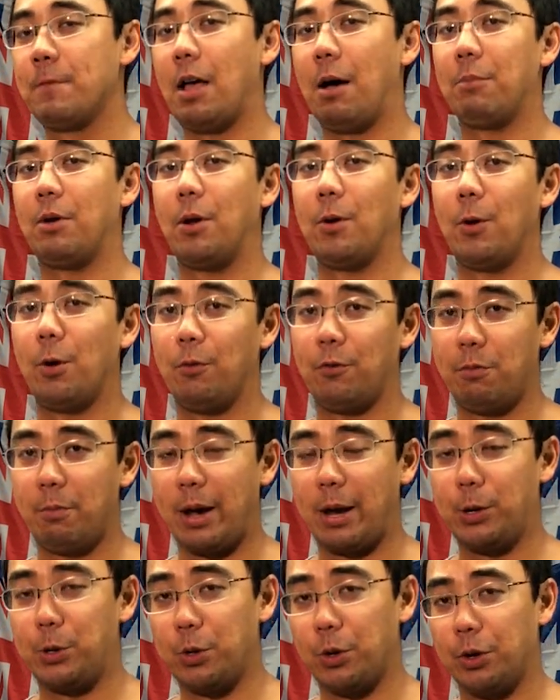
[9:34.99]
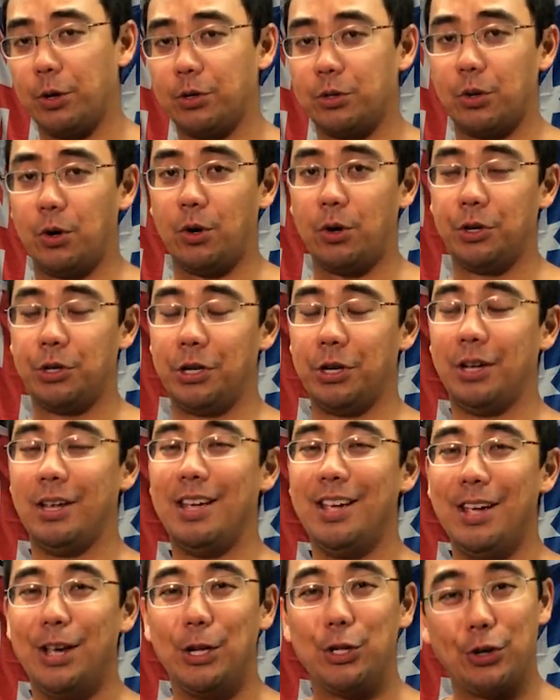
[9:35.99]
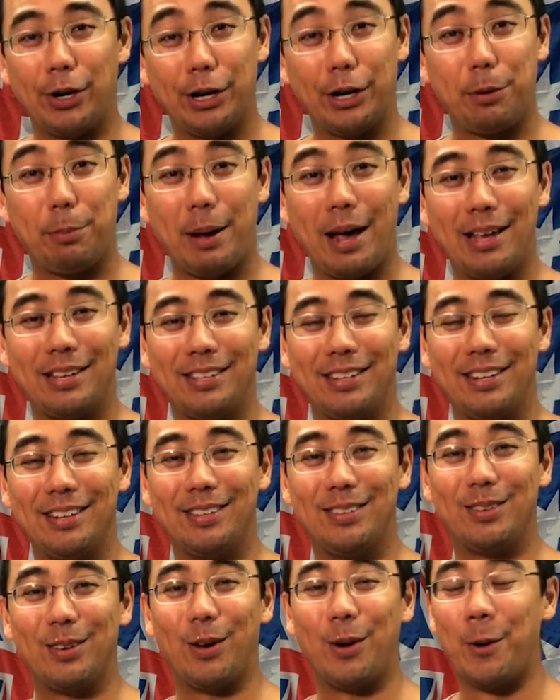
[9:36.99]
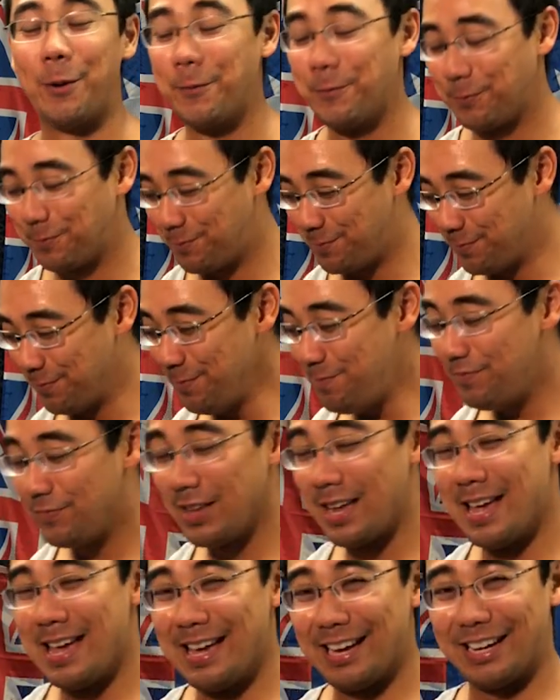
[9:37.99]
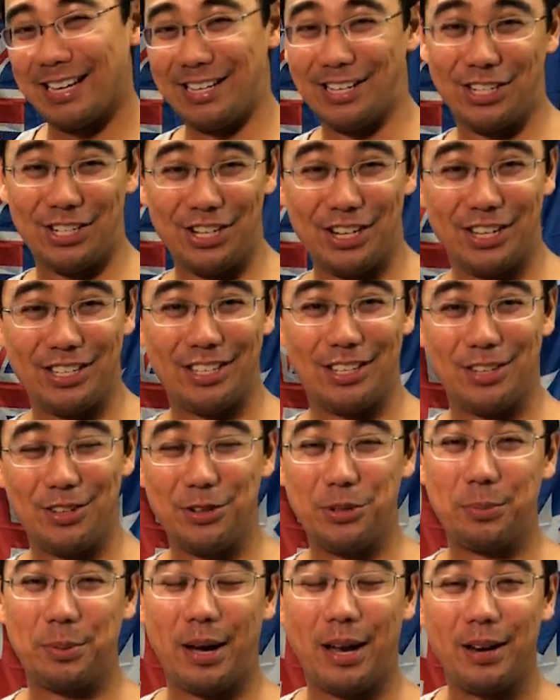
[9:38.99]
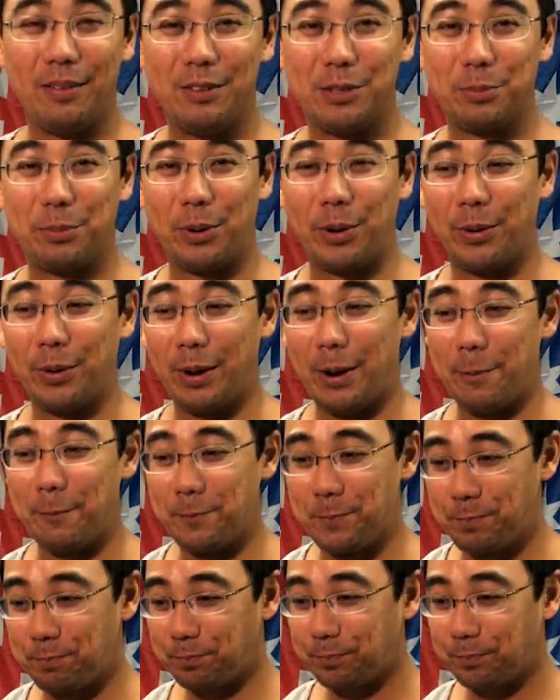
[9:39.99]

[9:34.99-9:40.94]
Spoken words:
I'm not known for my endurance or training capacity, so conditioning is a huge part of this program